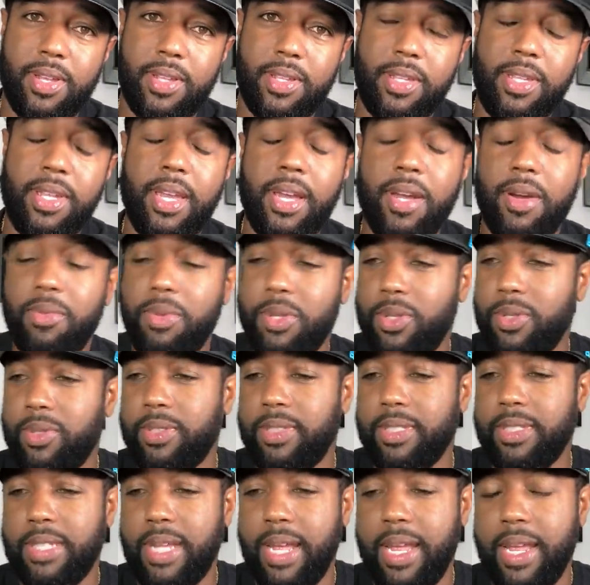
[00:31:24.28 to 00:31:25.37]
Yeah, we used
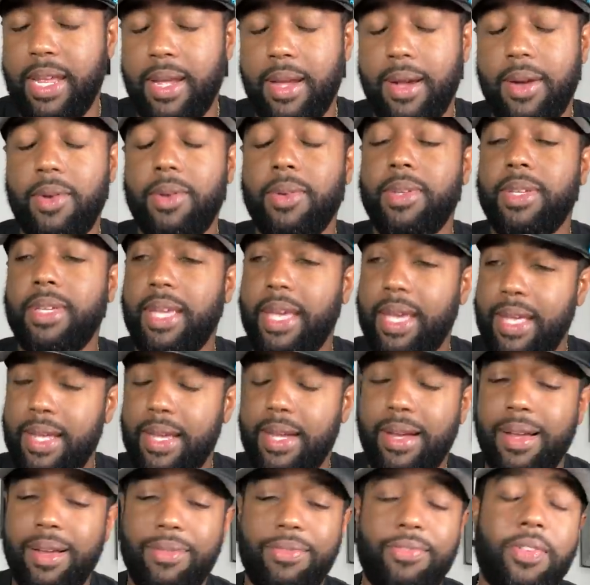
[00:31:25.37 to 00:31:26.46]
to date. Okay,
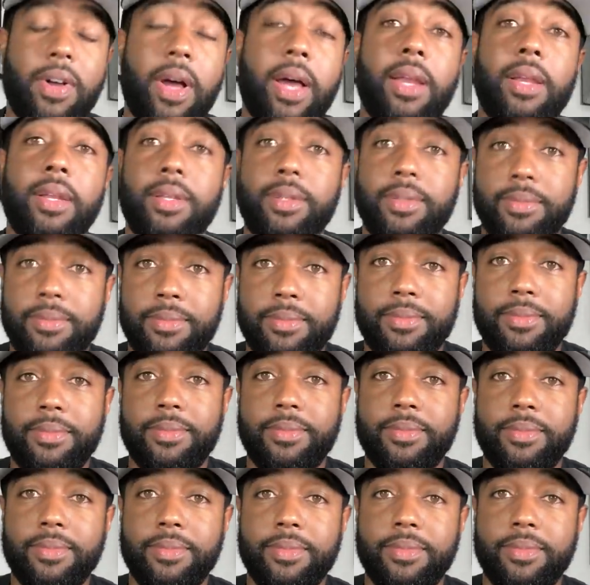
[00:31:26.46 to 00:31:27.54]
unfollow.
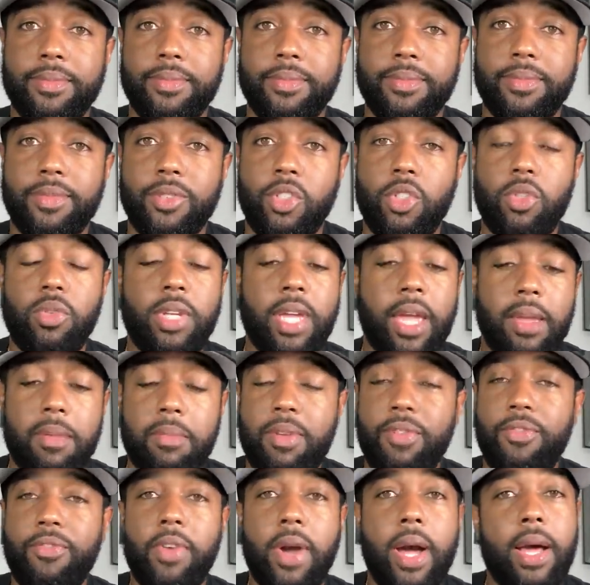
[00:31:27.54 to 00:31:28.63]
You can't
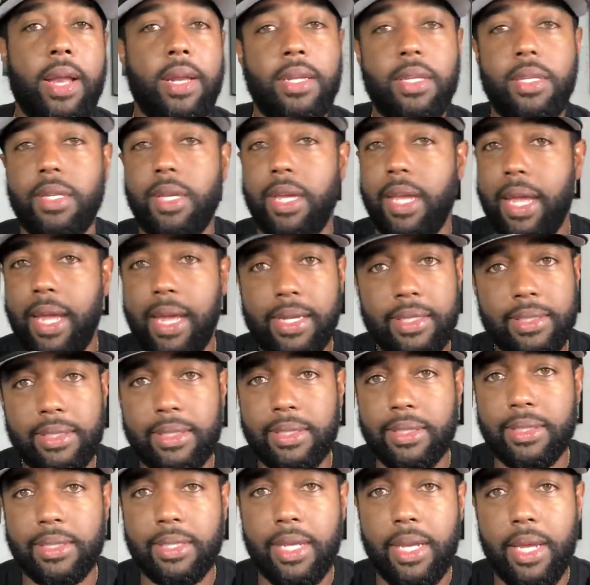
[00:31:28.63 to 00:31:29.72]
be following your
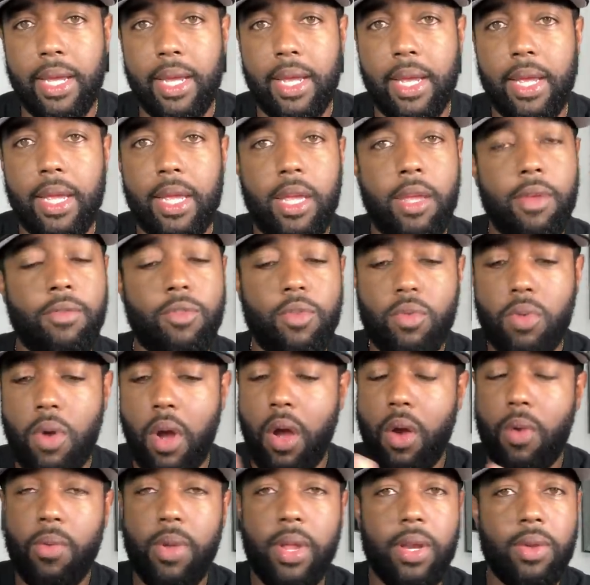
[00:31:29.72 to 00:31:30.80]
exes if you
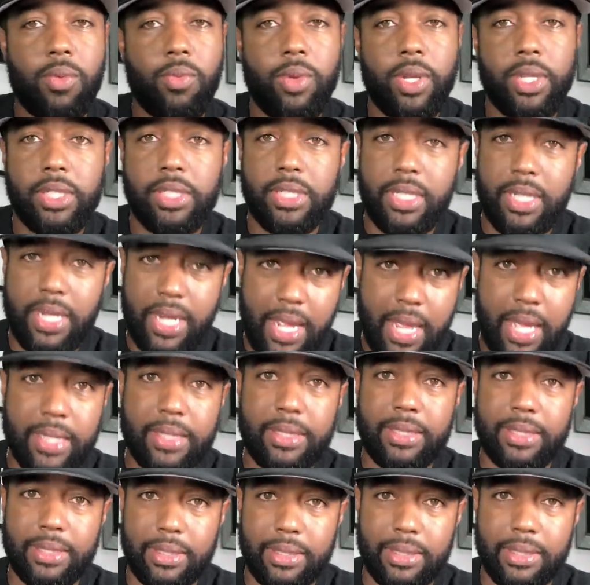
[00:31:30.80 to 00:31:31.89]
already with your
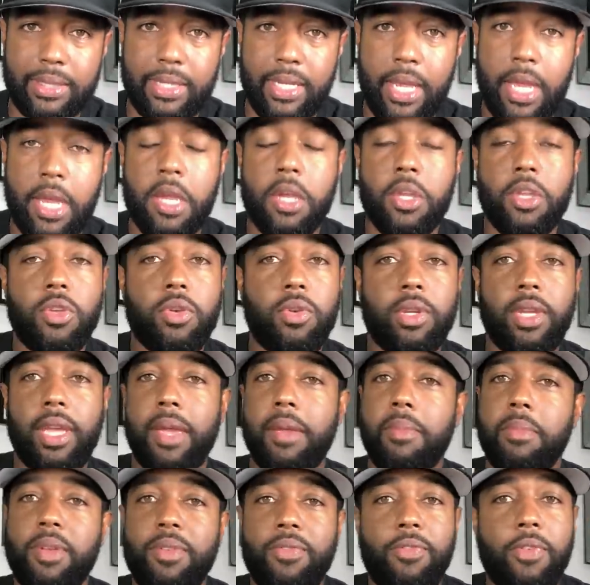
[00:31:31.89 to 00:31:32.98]
nexus. You
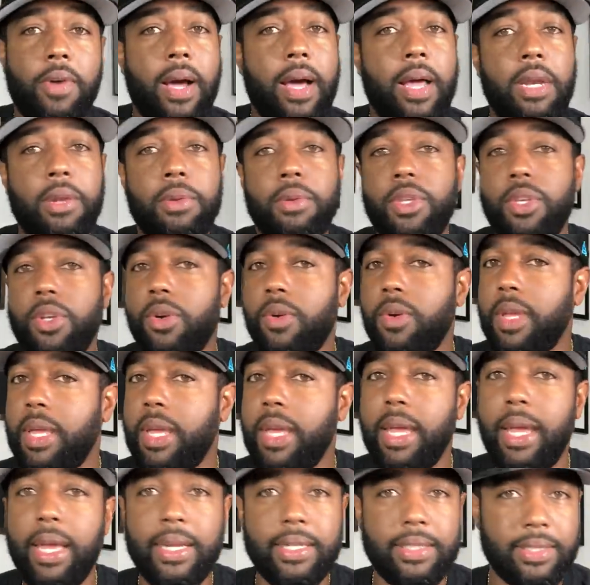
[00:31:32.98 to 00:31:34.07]
can't be following your
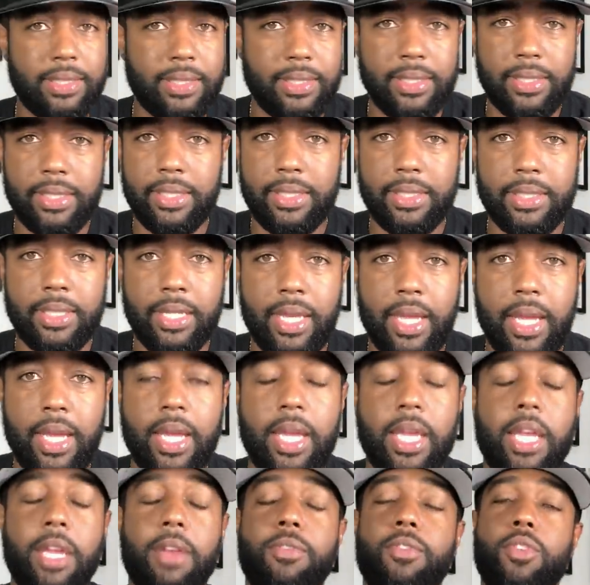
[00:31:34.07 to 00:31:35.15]
exes
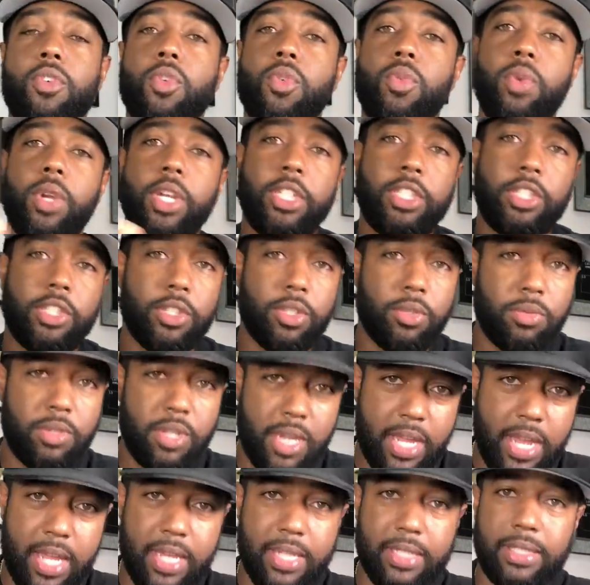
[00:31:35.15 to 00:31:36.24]
if you with your
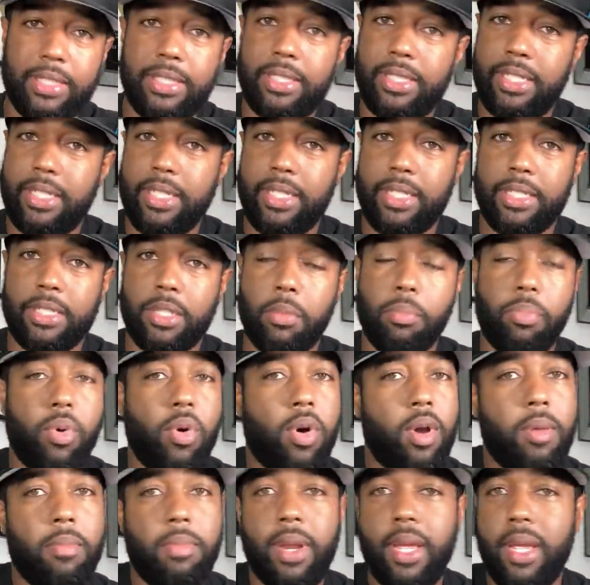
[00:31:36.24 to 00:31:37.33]
nexus.
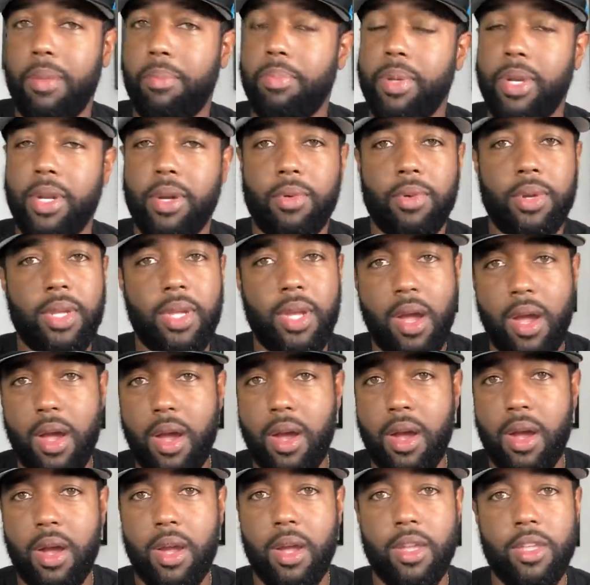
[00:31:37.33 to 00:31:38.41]
Point blank
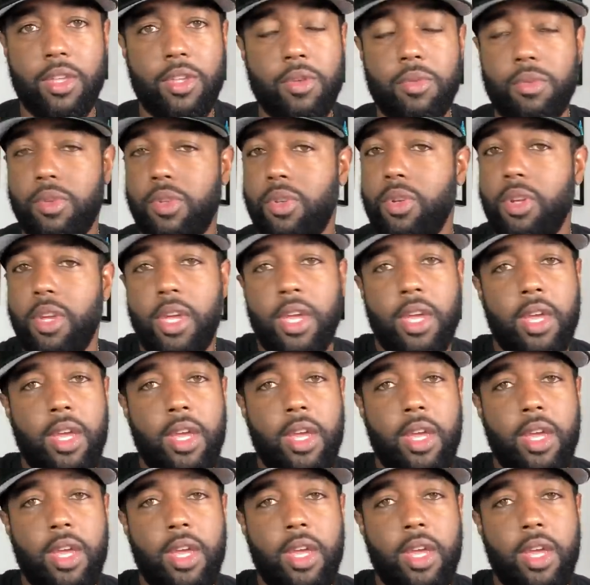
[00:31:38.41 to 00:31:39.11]
period. You you